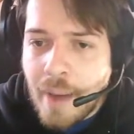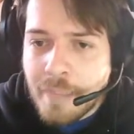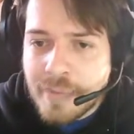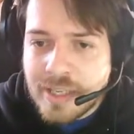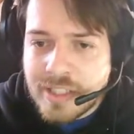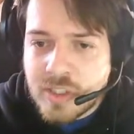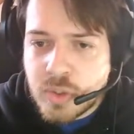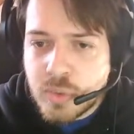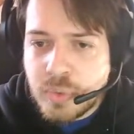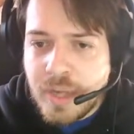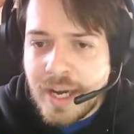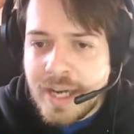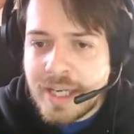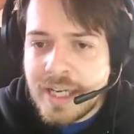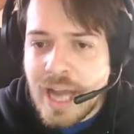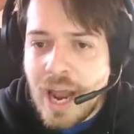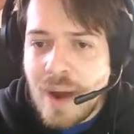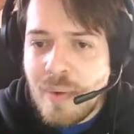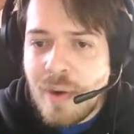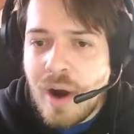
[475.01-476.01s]
That's great.
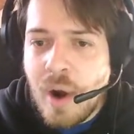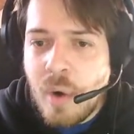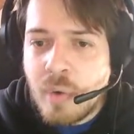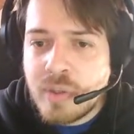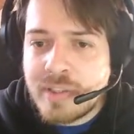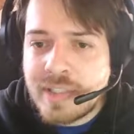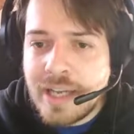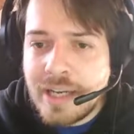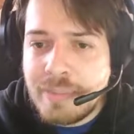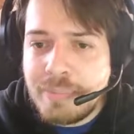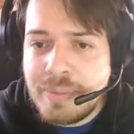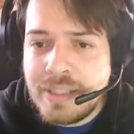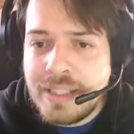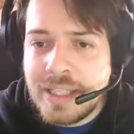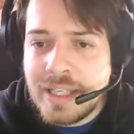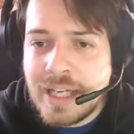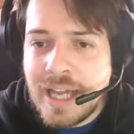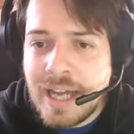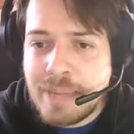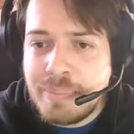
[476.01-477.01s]
Our host
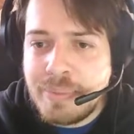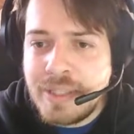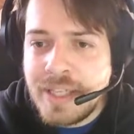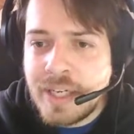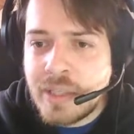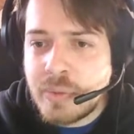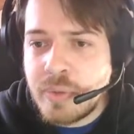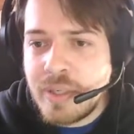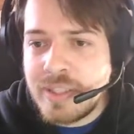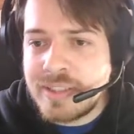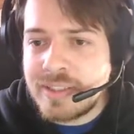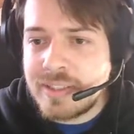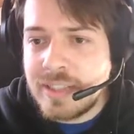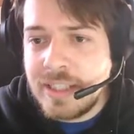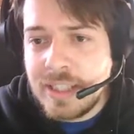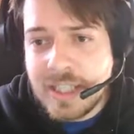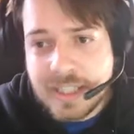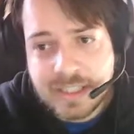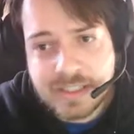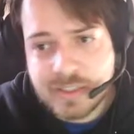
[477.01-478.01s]
IP and IP address
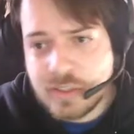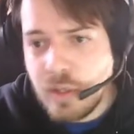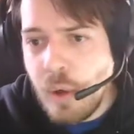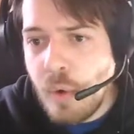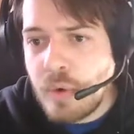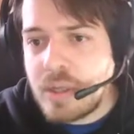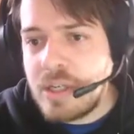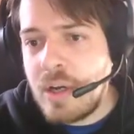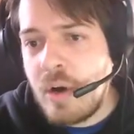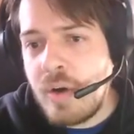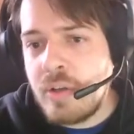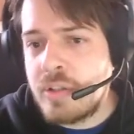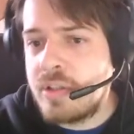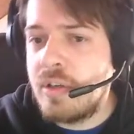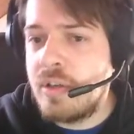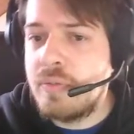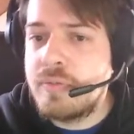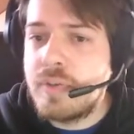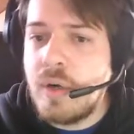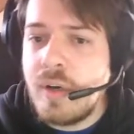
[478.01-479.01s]
is localhost,
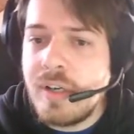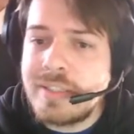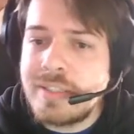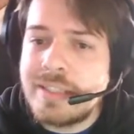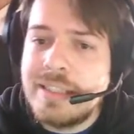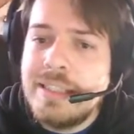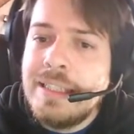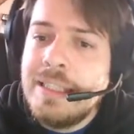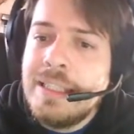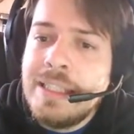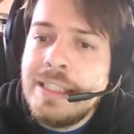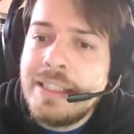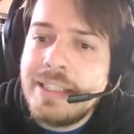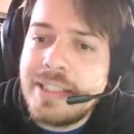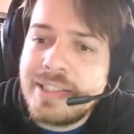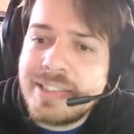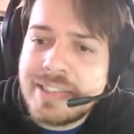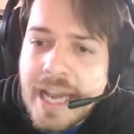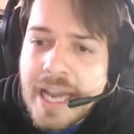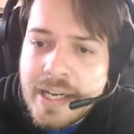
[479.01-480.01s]
of course.
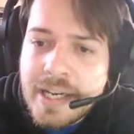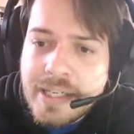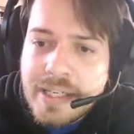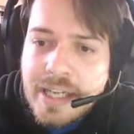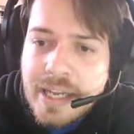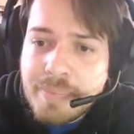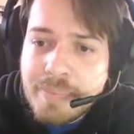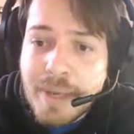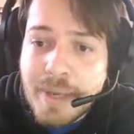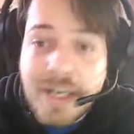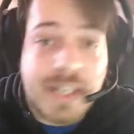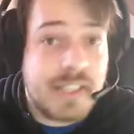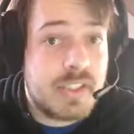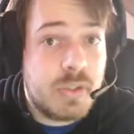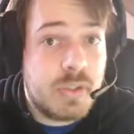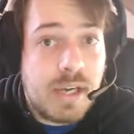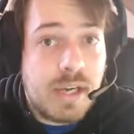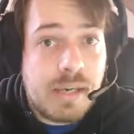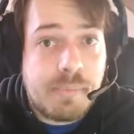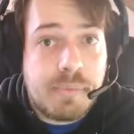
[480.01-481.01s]
The standard
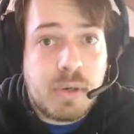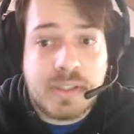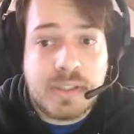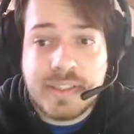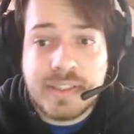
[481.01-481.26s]
MySQL port